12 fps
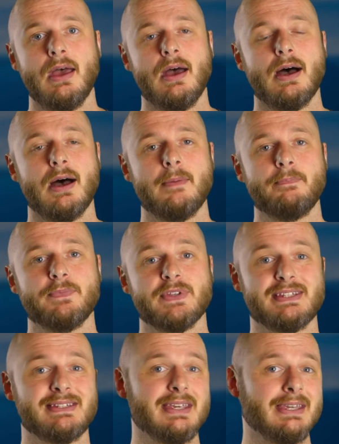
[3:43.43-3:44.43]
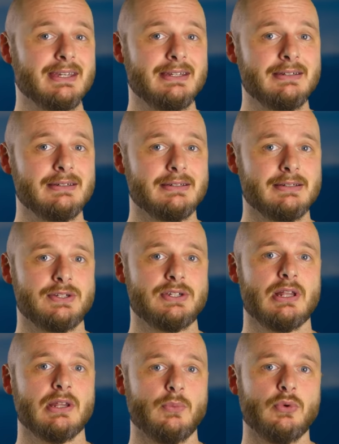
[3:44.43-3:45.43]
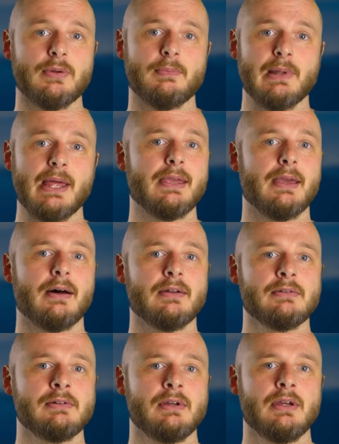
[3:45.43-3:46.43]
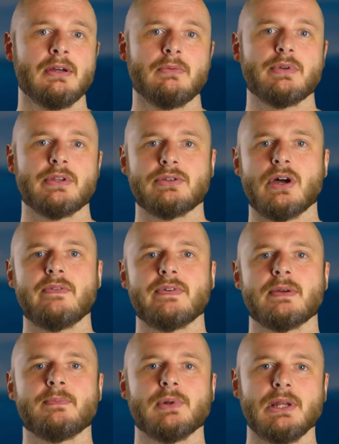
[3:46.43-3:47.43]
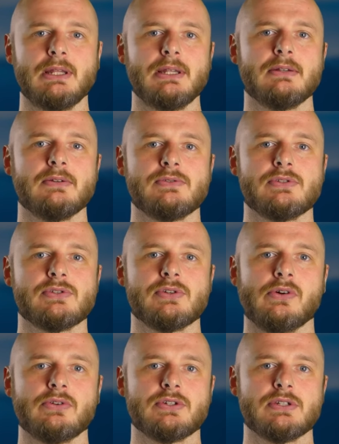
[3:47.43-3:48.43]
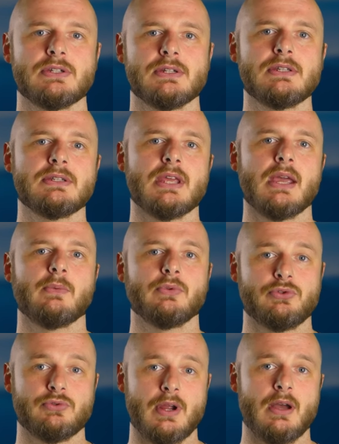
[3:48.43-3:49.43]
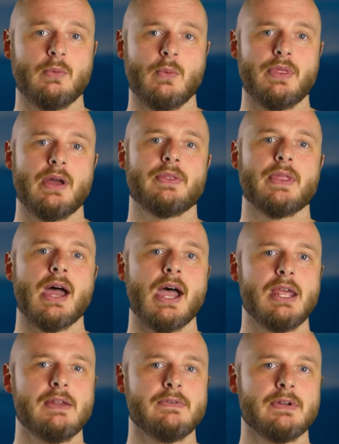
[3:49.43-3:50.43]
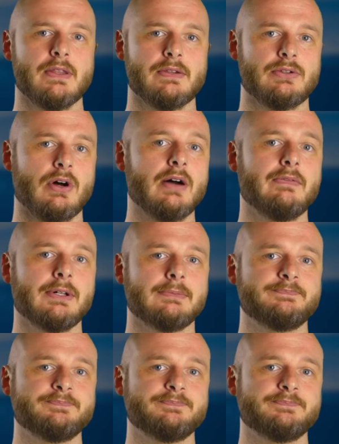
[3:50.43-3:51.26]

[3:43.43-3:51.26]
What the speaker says: The second is shallow water blackout, where the diver completely loses consciousness and will drown without the aid of another diver.